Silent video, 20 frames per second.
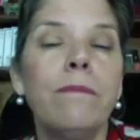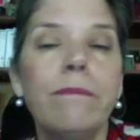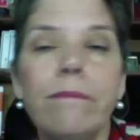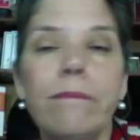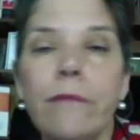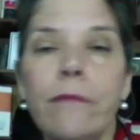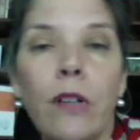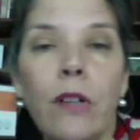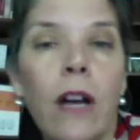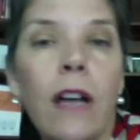
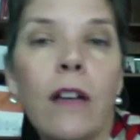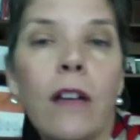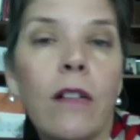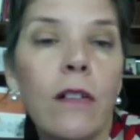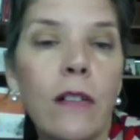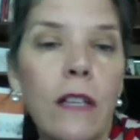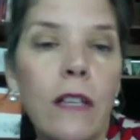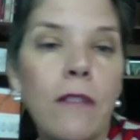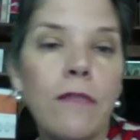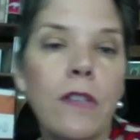Your
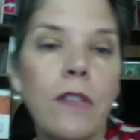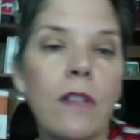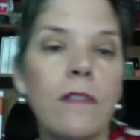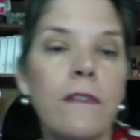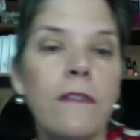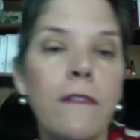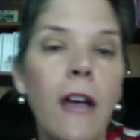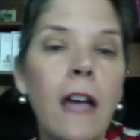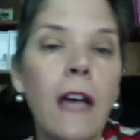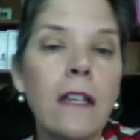uncle gives you a
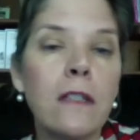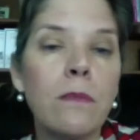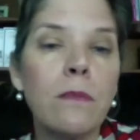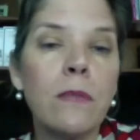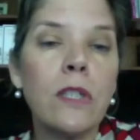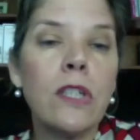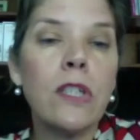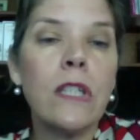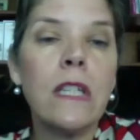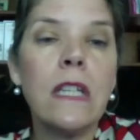fax
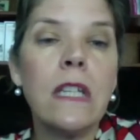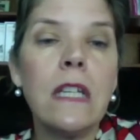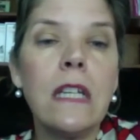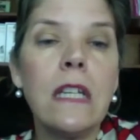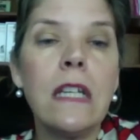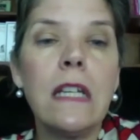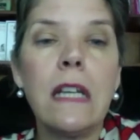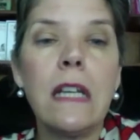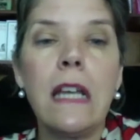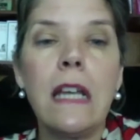
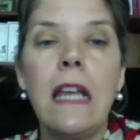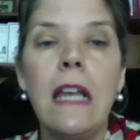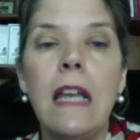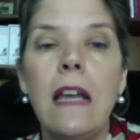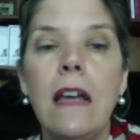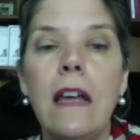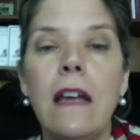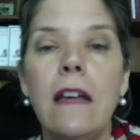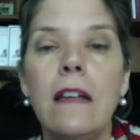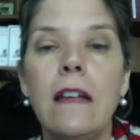machine,
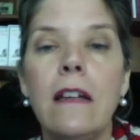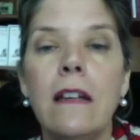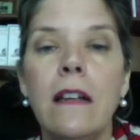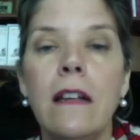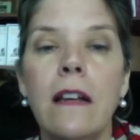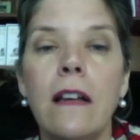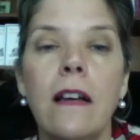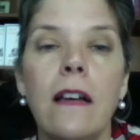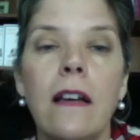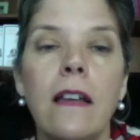and
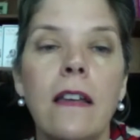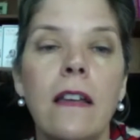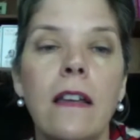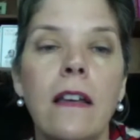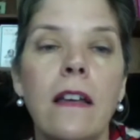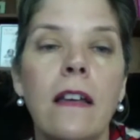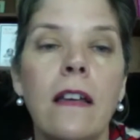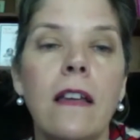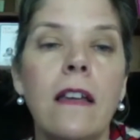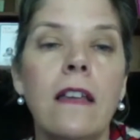
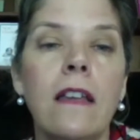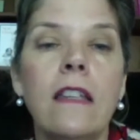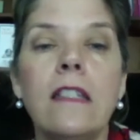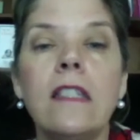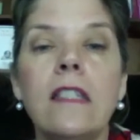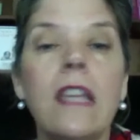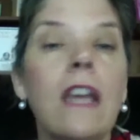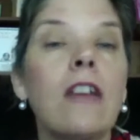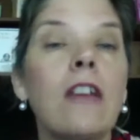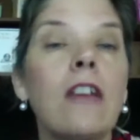
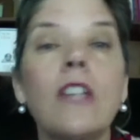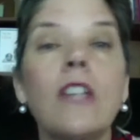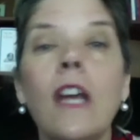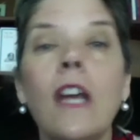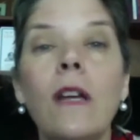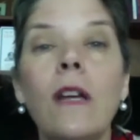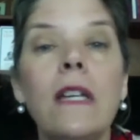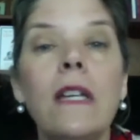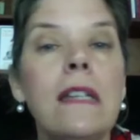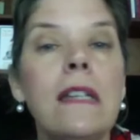his
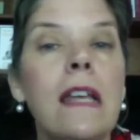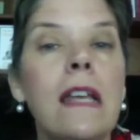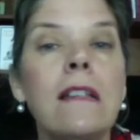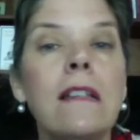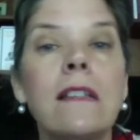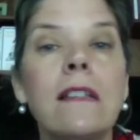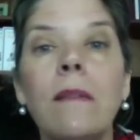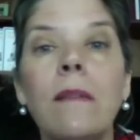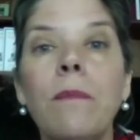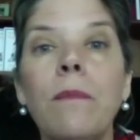secretary
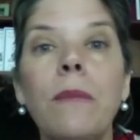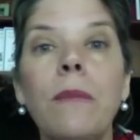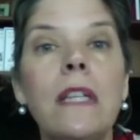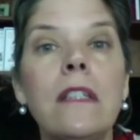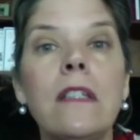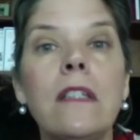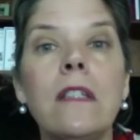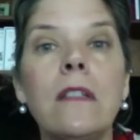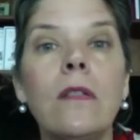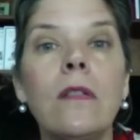takes some
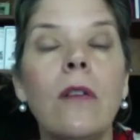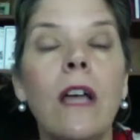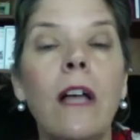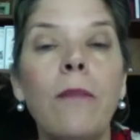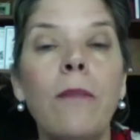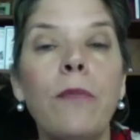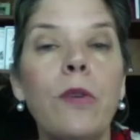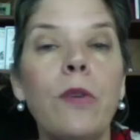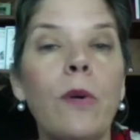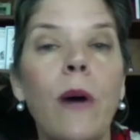minutes to
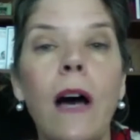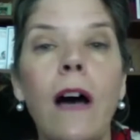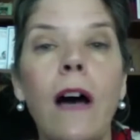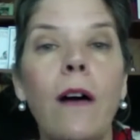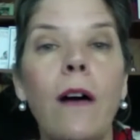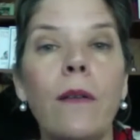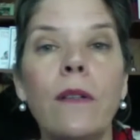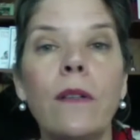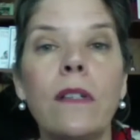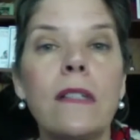help you
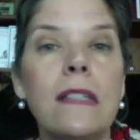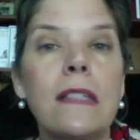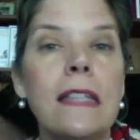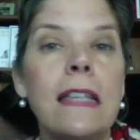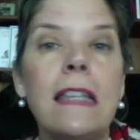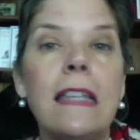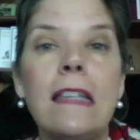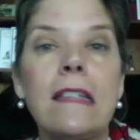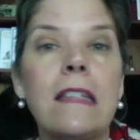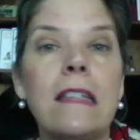out
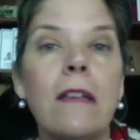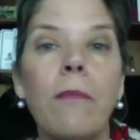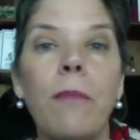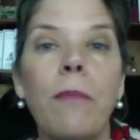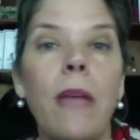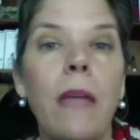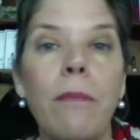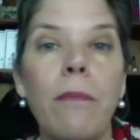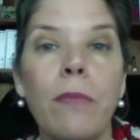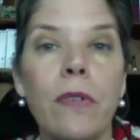sending some
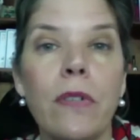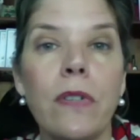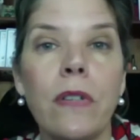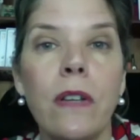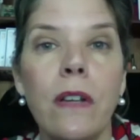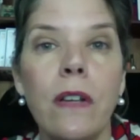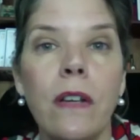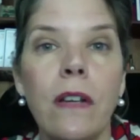papers.